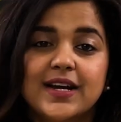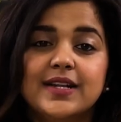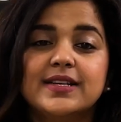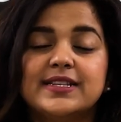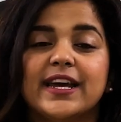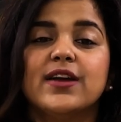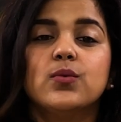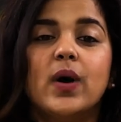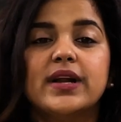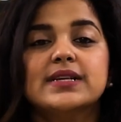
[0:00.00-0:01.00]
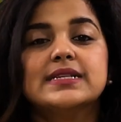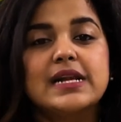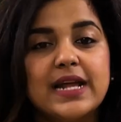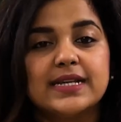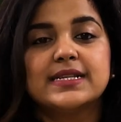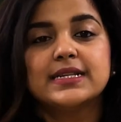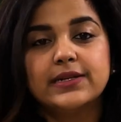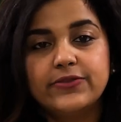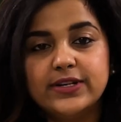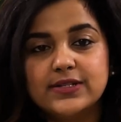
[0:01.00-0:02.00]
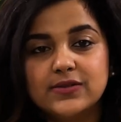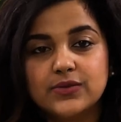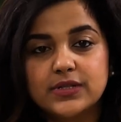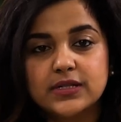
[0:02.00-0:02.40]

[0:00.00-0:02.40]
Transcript: The second one is lexical resource.